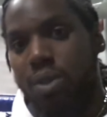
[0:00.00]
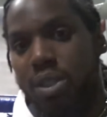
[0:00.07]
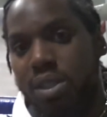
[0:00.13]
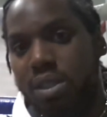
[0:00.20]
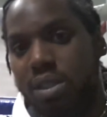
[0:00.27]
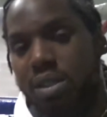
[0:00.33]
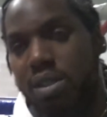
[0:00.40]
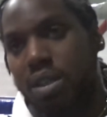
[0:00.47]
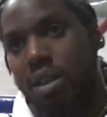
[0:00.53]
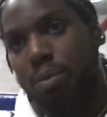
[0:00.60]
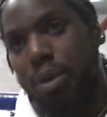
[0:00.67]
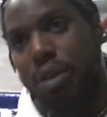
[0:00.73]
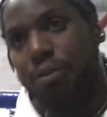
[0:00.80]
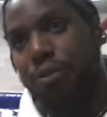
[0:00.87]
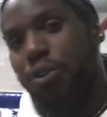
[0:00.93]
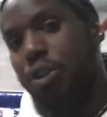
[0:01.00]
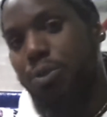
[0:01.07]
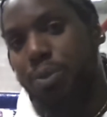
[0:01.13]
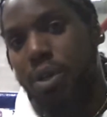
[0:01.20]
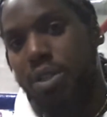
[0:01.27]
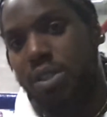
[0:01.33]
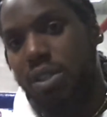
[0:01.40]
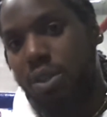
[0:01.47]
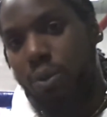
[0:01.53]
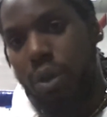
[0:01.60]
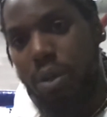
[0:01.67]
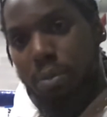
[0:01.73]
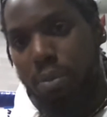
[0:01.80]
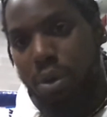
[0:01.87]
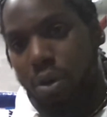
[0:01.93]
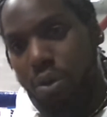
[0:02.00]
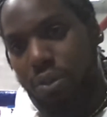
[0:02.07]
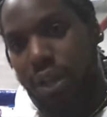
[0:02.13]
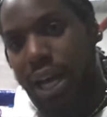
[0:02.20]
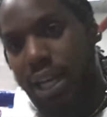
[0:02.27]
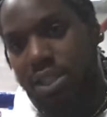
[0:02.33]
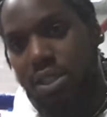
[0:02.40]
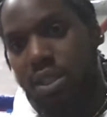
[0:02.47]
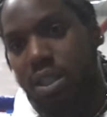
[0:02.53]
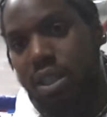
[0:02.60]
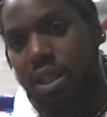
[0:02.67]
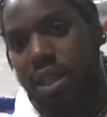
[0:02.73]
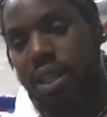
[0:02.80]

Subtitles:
is be the first person to win both, actually.